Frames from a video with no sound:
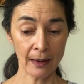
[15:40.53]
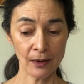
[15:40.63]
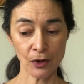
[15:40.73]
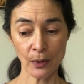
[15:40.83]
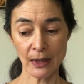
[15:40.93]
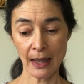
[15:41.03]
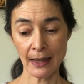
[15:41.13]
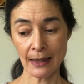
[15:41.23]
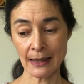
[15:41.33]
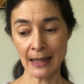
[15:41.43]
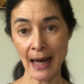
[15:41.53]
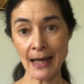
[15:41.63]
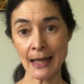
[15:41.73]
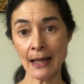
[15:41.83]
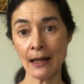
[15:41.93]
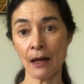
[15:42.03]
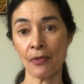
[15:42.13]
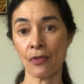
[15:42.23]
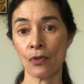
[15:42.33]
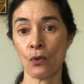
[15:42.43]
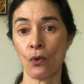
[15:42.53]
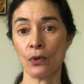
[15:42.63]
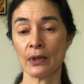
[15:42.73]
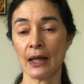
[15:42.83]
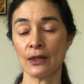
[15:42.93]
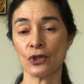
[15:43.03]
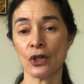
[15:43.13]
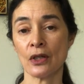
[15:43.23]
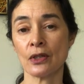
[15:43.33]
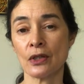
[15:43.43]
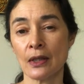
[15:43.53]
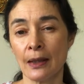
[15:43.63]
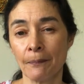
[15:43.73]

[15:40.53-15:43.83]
So it's like taking a thought and just